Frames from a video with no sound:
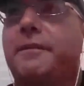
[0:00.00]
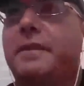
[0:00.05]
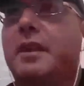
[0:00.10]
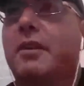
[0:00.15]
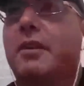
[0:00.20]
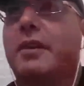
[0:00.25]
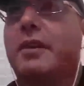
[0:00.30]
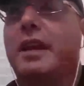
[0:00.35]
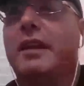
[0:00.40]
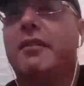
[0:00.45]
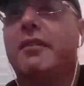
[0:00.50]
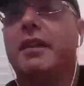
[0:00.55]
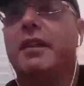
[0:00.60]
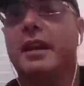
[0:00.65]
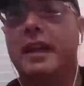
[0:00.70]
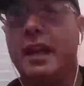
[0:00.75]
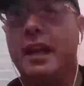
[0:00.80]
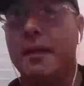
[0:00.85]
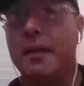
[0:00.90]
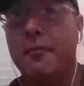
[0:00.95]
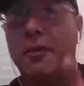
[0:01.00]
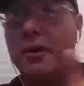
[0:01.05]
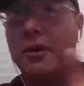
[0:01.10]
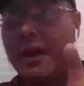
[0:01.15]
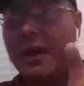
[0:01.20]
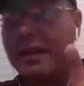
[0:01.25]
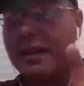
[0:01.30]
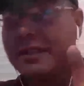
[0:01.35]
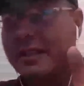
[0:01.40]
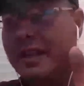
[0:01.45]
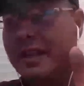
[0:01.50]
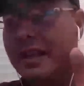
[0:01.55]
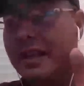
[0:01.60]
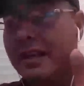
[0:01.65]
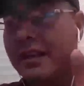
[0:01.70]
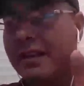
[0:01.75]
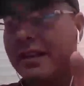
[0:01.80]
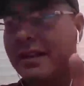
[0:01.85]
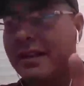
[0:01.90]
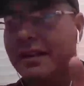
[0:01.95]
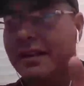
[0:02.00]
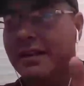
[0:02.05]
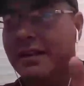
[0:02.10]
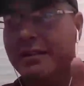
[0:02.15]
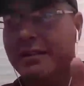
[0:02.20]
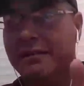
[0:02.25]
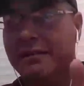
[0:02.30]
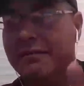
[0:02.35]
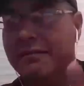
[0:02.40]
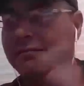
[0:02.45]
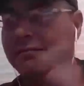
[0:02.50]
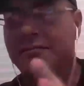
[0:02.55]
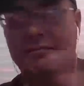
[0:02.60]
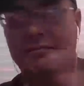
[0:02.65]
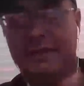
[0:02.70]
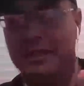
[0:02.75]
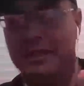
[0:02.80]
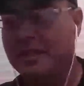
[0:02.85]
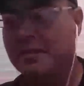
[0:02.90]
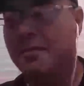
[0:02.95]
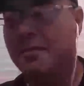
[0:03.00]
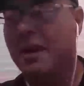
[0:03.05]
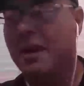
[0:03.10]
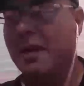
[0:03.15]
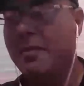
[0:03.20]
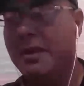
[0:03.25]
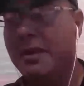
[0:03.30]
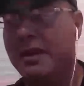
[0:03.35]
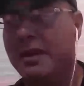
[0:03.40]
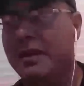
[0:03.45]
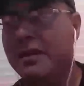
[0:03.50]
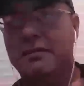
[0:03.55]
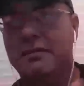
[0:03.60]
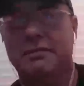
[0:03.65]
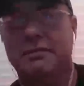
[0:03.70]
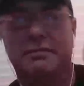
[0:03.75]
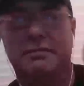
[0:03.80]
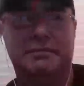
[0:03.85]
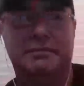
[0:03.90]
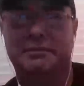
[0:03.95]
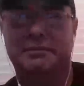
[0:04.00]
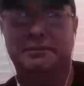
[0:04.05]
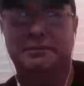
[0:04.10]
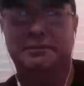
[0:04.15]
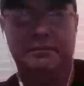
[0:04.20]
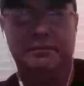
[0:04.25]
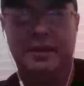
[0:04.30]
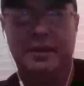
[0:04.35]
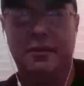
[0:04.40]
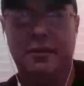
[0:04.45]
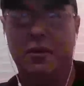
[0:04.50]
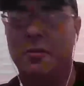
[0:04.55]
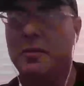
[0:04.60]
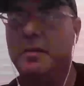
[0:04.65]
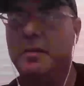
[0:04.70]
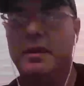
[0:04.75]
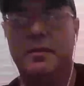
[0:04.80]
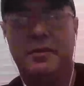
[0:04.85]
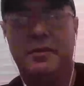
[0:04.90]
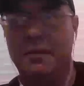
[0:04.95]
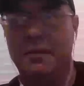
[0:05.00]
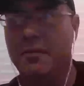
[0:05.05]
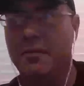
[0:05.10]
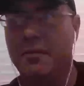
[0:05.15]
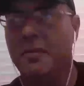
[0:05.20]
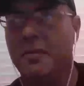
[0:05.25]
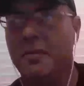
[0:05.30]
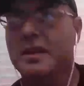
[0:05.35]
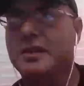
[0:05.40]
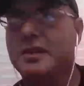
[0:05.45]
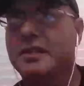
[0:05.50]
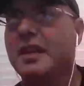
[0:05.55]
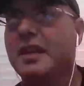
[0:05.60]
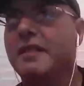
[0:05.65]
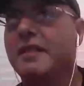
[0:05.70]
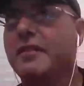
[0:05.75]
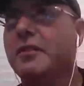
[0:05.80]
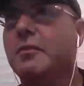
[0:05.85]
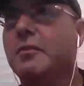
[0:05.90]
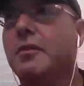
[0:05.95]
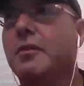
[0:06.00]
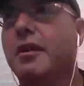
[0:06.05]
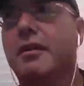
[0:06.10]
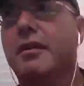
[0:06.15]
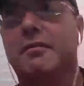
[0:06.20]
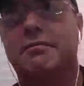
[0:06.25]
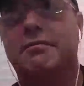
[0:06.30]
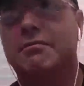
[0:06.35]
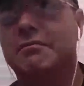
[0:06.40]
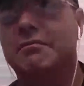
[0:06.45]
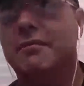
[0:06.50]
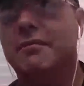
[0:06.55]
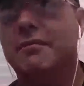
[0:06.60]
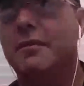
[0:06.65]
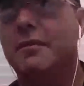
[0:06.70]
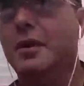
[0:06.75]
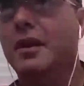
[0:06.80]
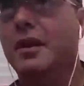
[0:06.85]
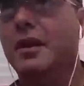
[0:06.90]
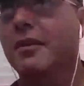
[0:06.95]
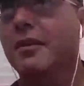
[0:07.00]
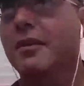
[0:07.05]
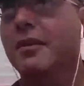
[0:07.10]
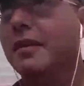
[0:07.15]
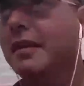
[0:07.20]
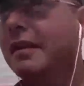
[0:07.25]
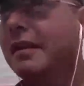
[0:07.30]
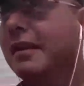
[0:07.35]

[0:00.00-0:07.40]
Okay. Like an Emery rat snake. This is my opinion. Corbett people, you can burn me in the stake if you want, whatever.